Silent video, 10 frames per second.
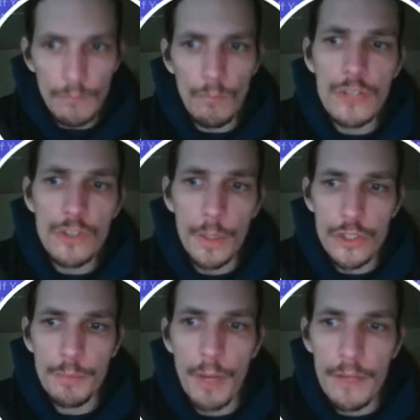
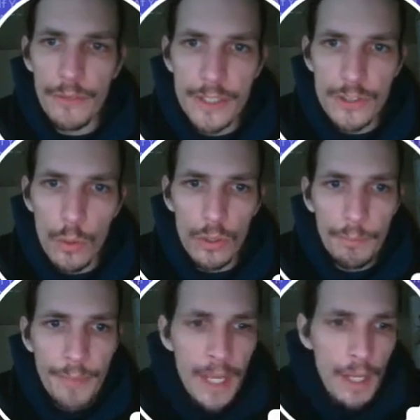your monthly total.
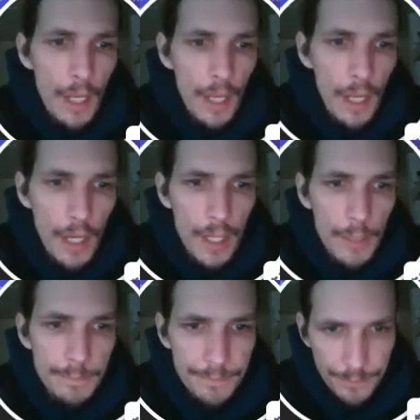
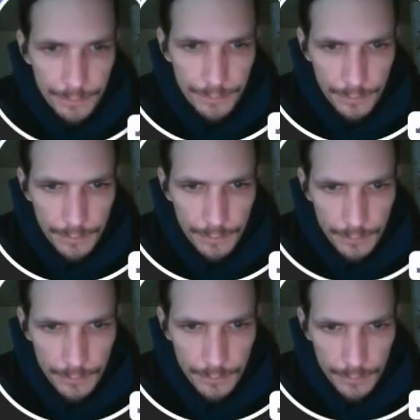Um,
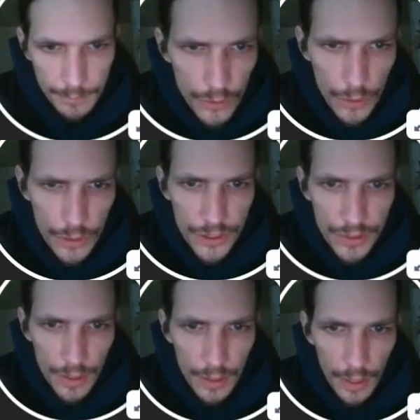so just
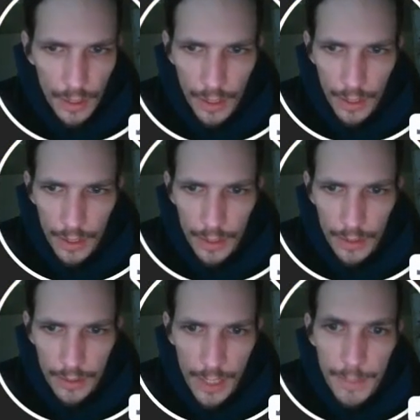
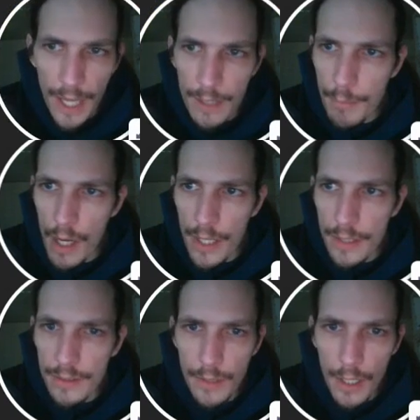keep that in
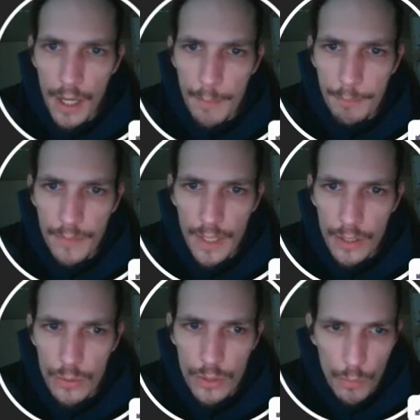mind.
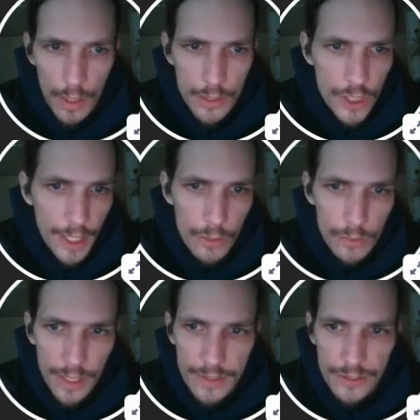You do want to check
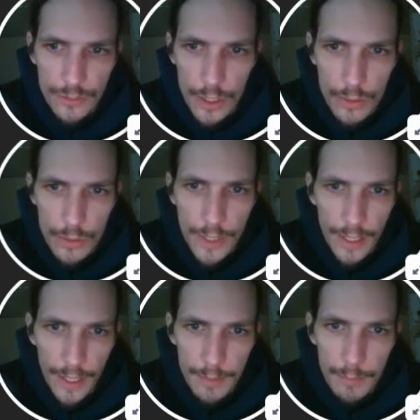out this when you do
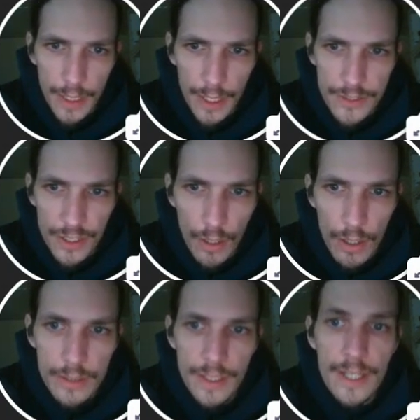get in, because the
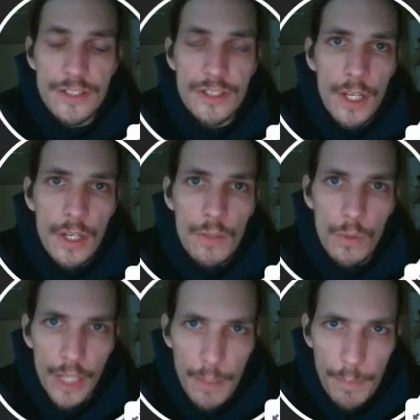contest
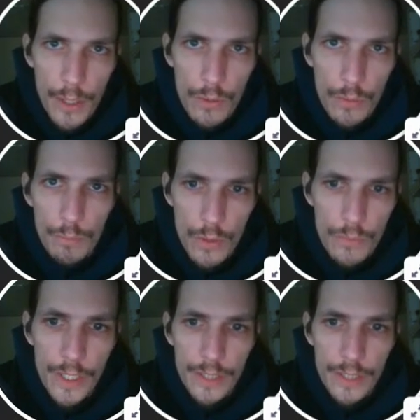will keep you moving